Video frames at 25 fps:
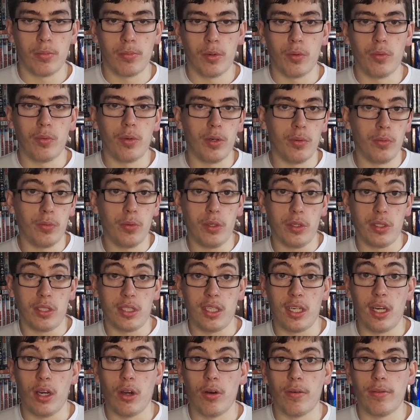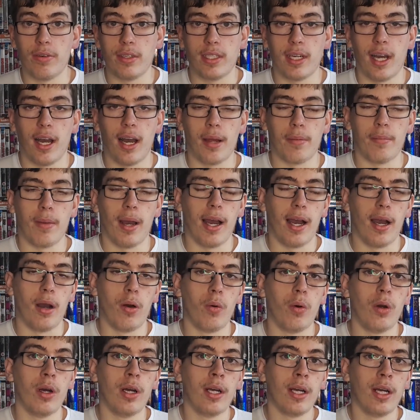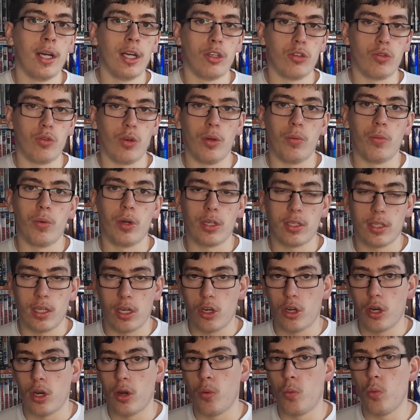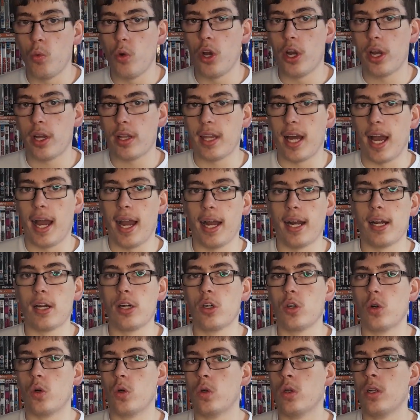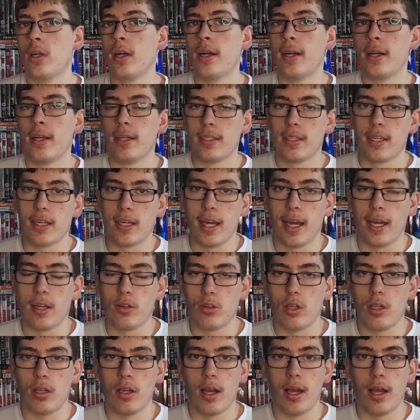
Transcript: But we'll see over time how DreamWorks are going to work that angle to get